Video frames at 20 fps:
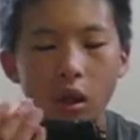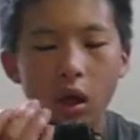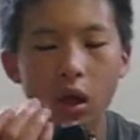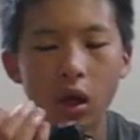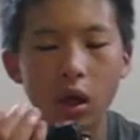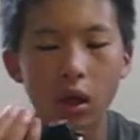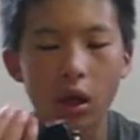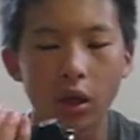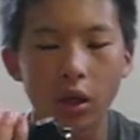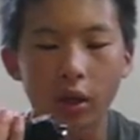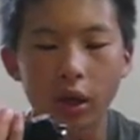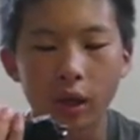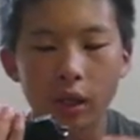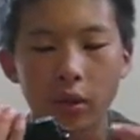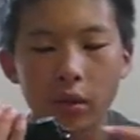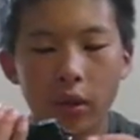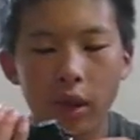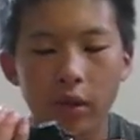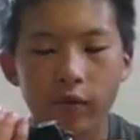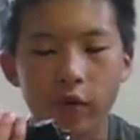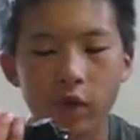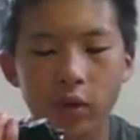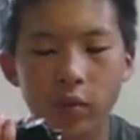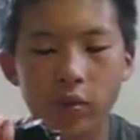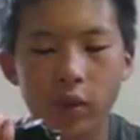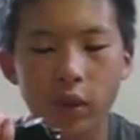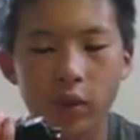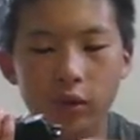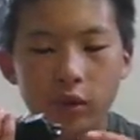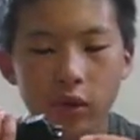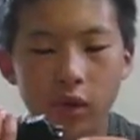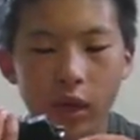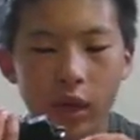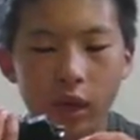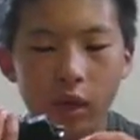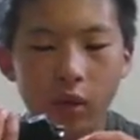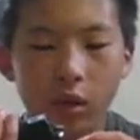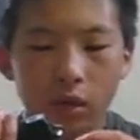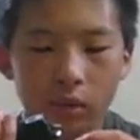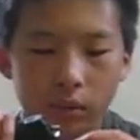Then you have your beaver
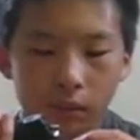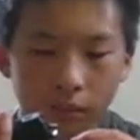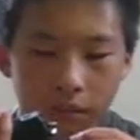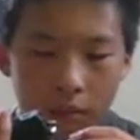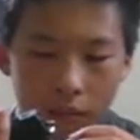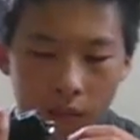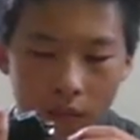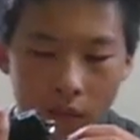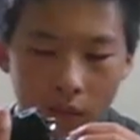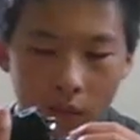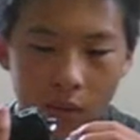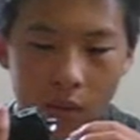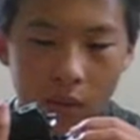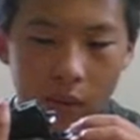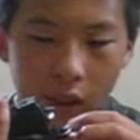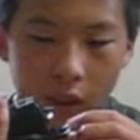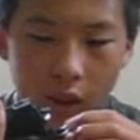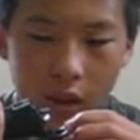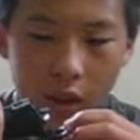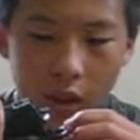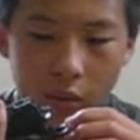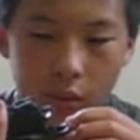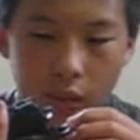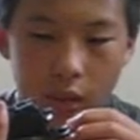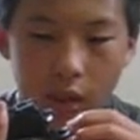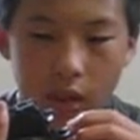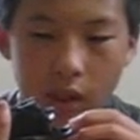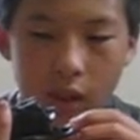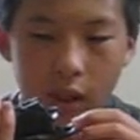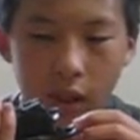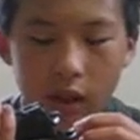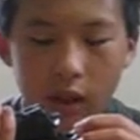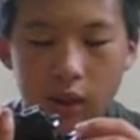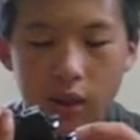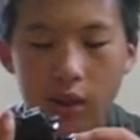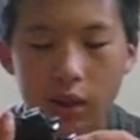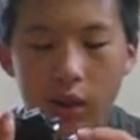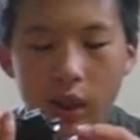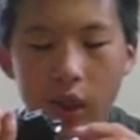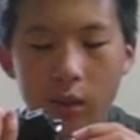tail back here, which is
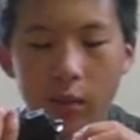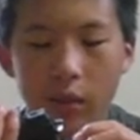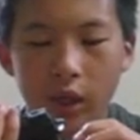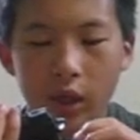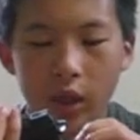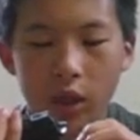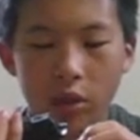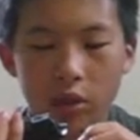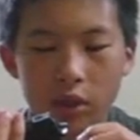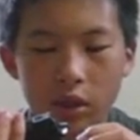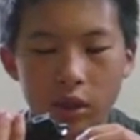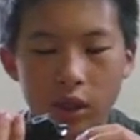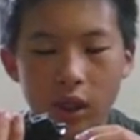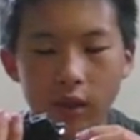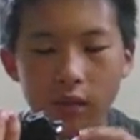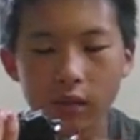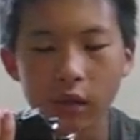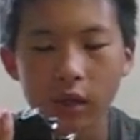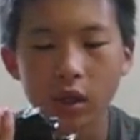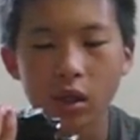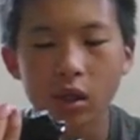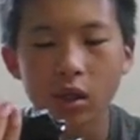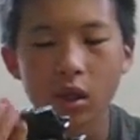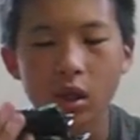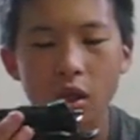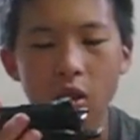connected to the ambidextrous safety.